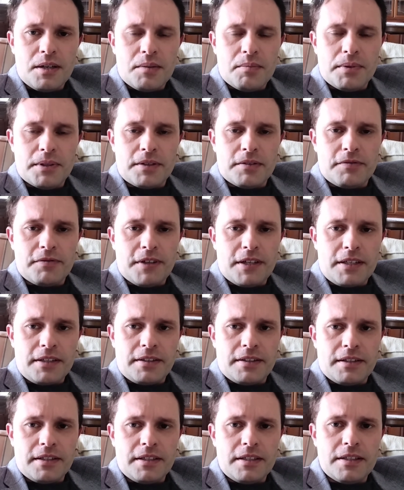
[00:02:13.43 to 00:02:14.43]
But the funny
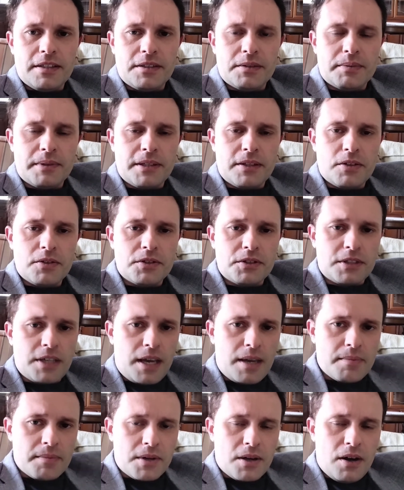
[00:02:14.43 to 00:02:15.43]
thing is, when those
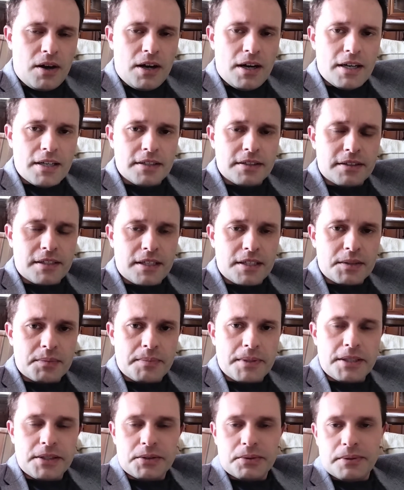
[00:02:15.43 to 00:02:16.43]
same guys, they
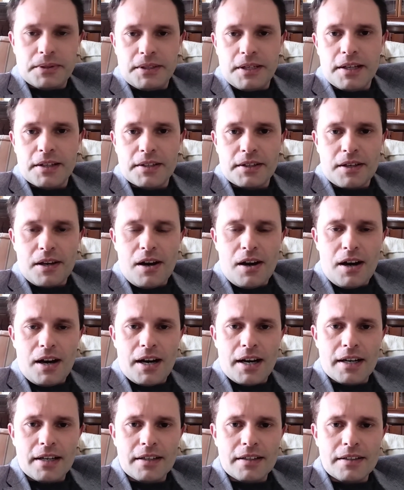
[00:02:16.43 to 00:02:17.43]
speak to another
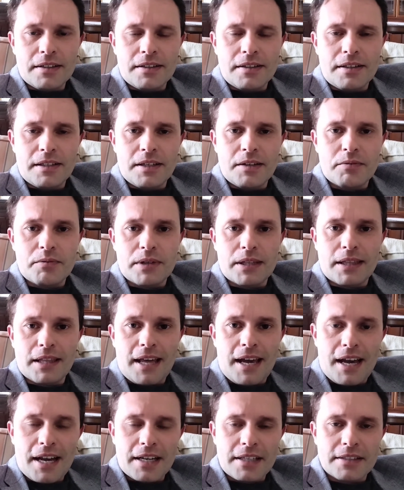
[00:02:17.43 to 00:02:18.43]
guy, they're
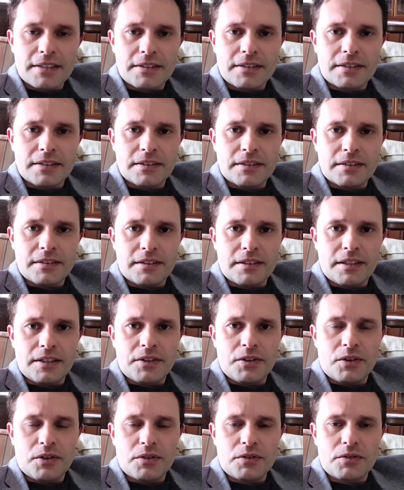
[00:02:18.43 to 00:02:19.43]
relaxed, they're
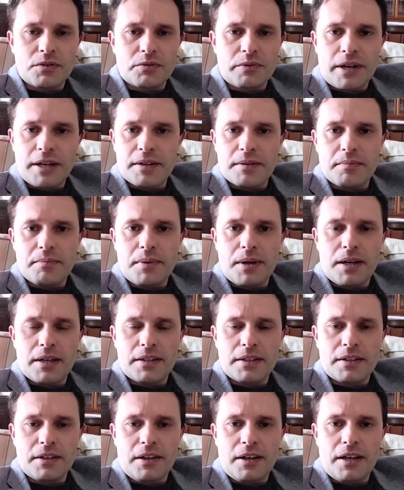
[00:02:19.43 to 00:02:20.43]
not threatened by
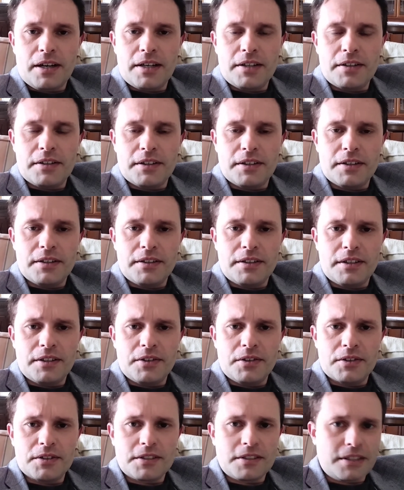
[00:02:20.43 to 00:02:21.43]
the guy, they're
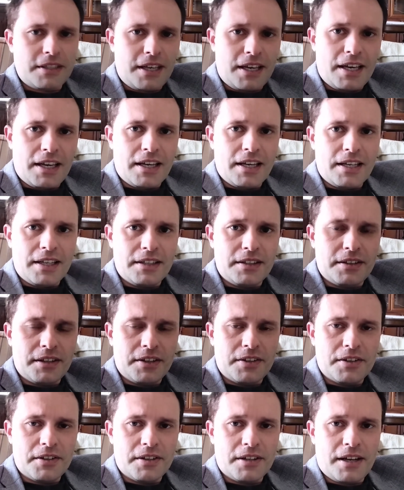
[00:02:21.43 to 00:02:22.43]
not scared, they're
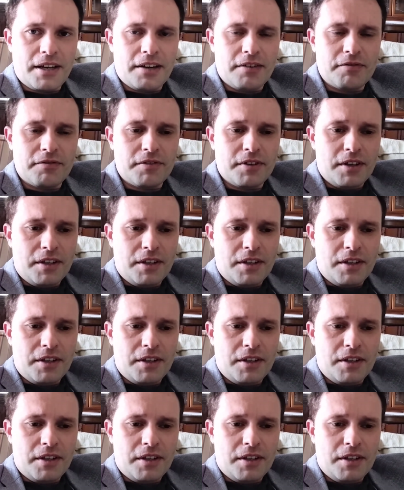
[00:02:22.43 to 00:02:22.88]
not